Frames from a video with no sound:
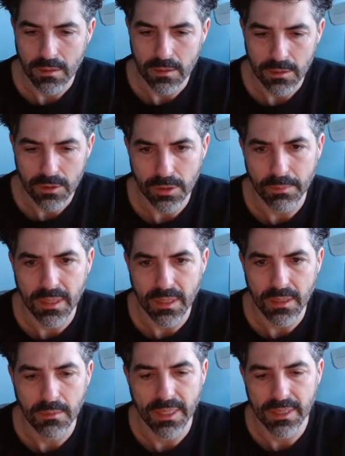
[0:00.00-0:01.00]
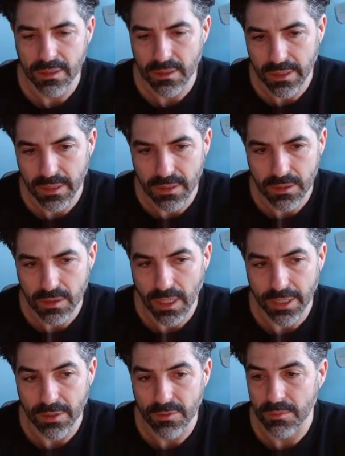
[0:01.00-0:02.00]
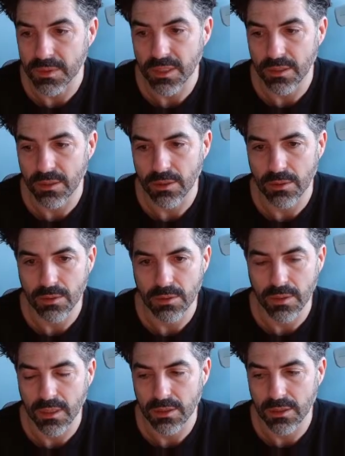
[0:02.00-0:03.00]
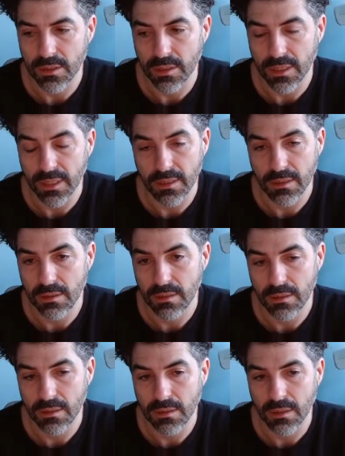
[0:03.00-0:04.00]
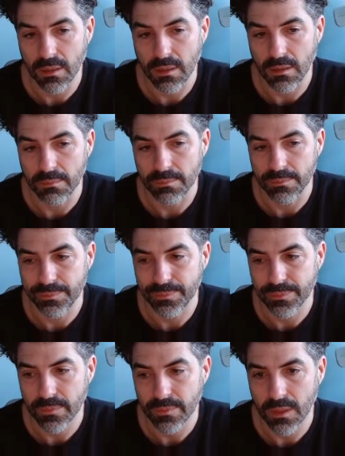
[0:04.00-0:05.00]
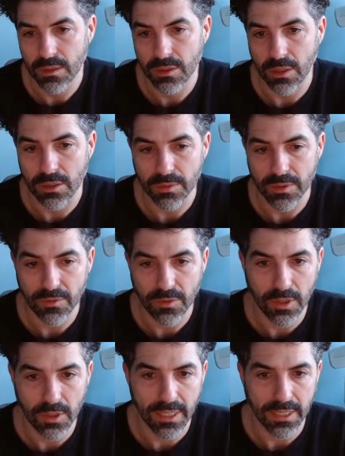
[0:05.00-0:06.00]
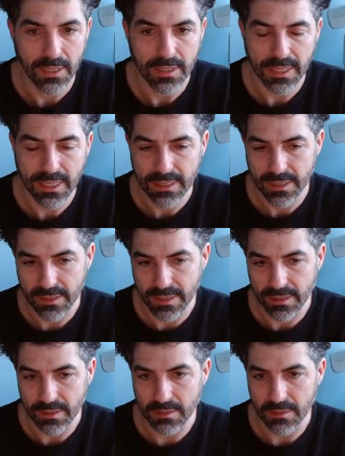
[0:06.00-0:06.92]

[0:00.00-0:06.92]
Should be basically a slider from 0 to 100 that um, starts with full eye contact, and then